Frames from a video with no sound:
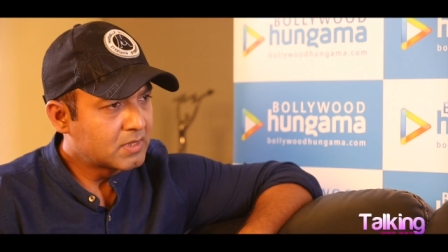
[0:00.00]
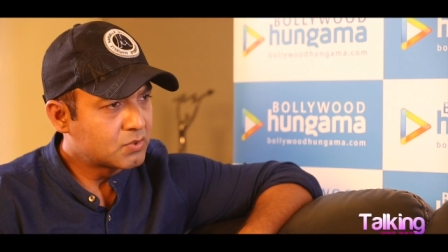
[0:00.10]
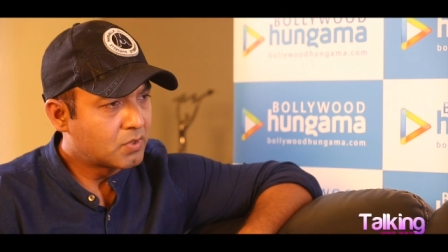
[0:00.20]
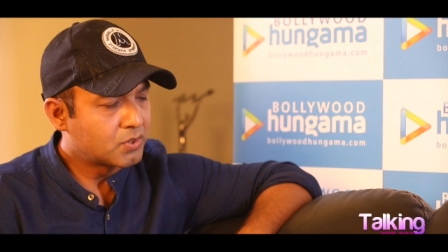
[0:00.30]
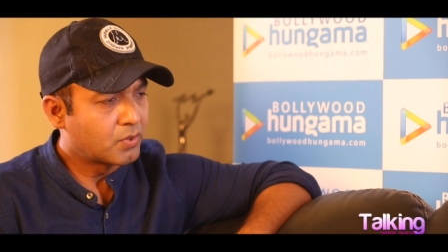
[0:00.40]

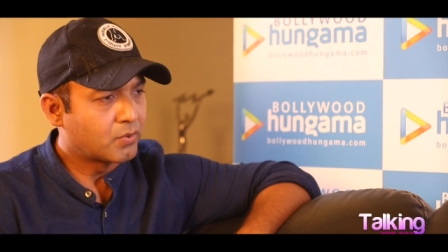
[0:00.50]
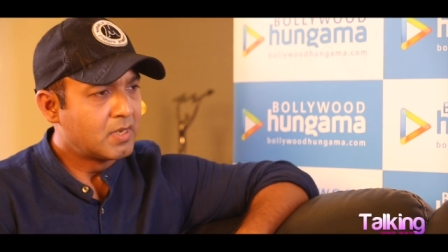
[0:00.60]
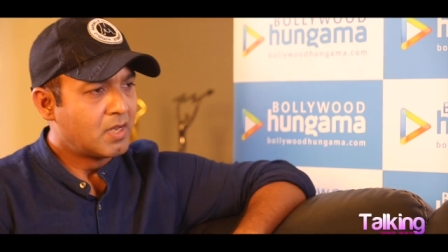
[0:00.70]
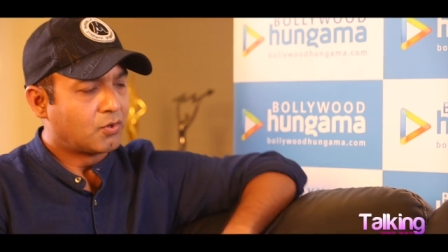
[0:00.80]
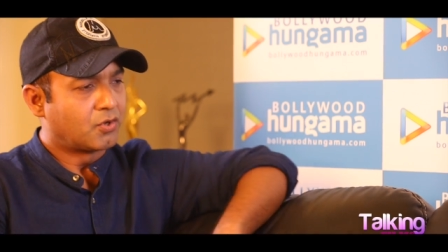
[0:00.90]
That's what you want.
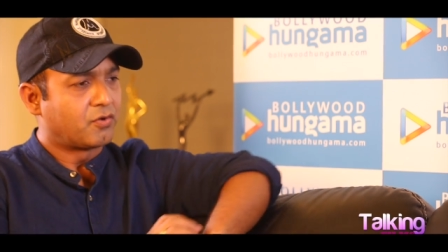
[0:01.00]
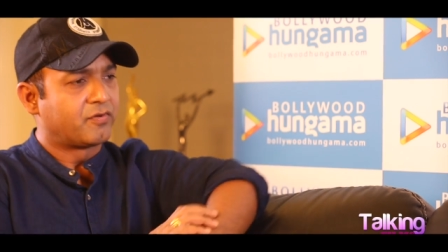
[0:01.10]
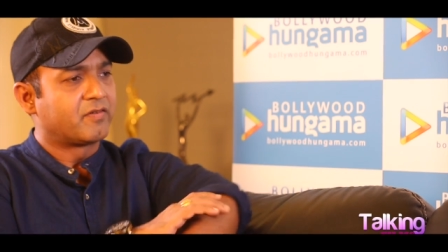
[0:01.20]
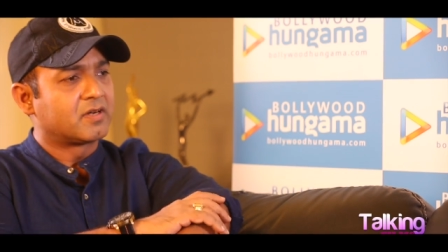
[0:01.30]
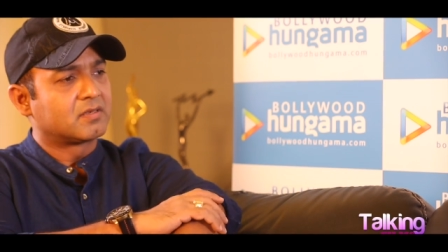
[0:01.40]
Your
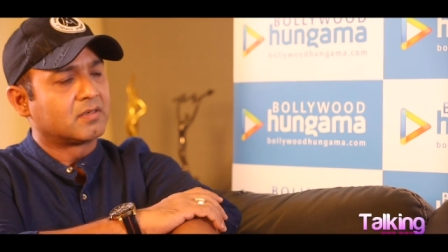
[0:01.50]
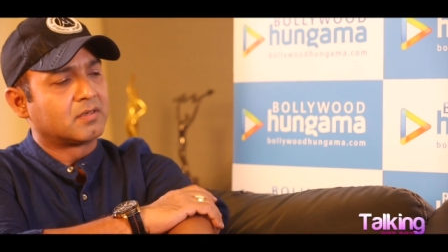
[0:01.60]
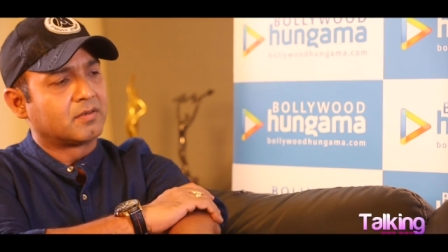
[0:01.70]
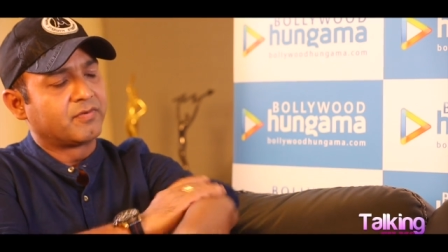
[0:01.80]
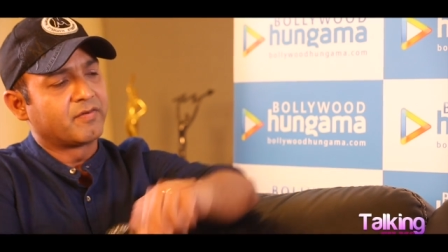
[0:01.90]
favorite
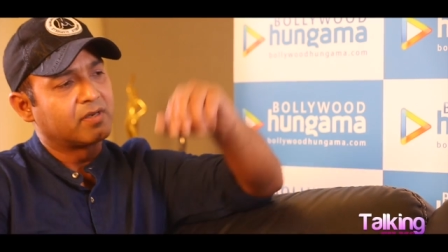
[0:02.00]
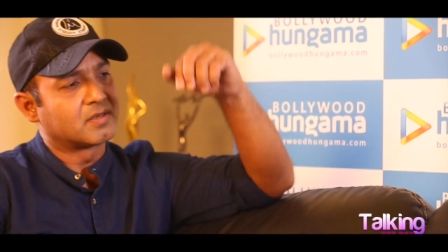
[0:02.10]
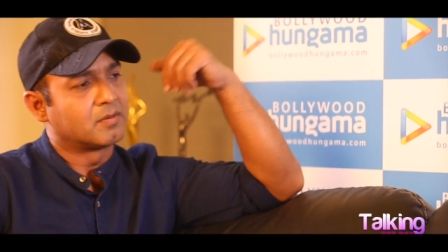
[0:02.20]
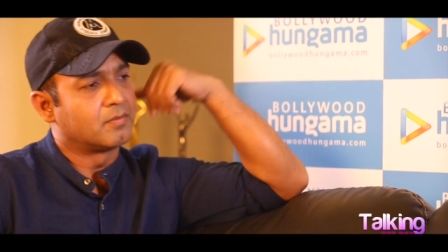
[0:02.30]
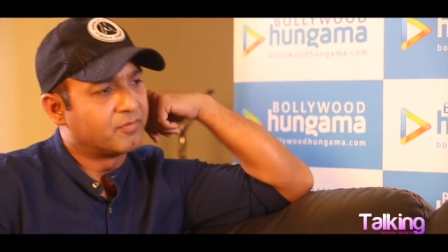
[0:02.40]

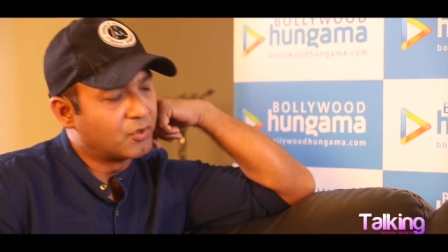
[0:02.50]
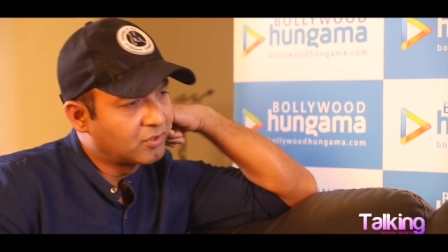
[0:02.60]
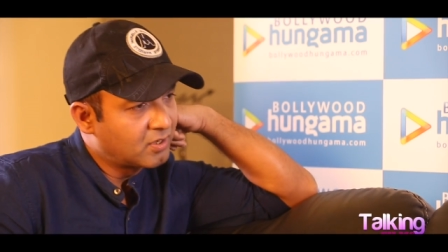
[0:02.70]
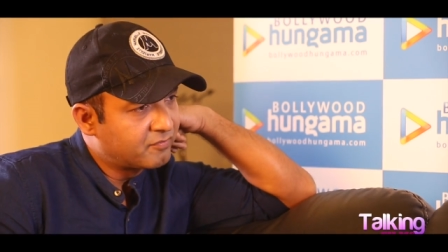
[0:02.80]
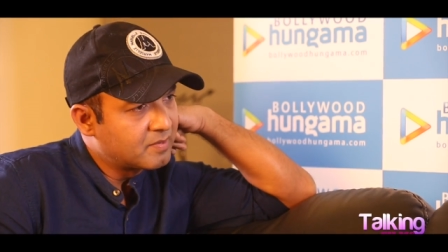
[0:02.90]
Vinod
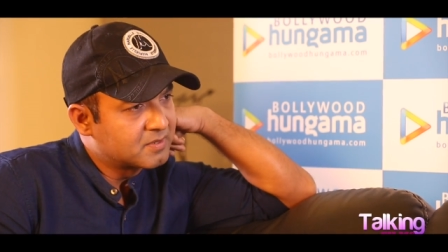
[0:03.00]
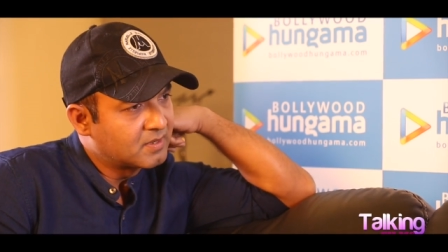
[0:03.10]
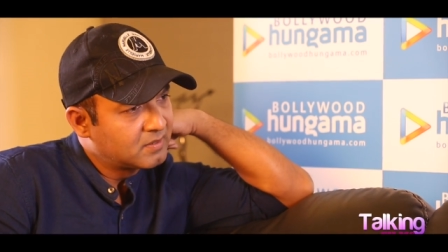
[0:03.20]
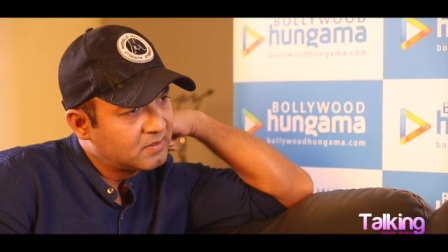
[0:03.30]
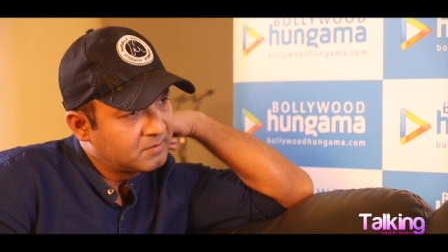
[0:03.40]
Khanna film, sir?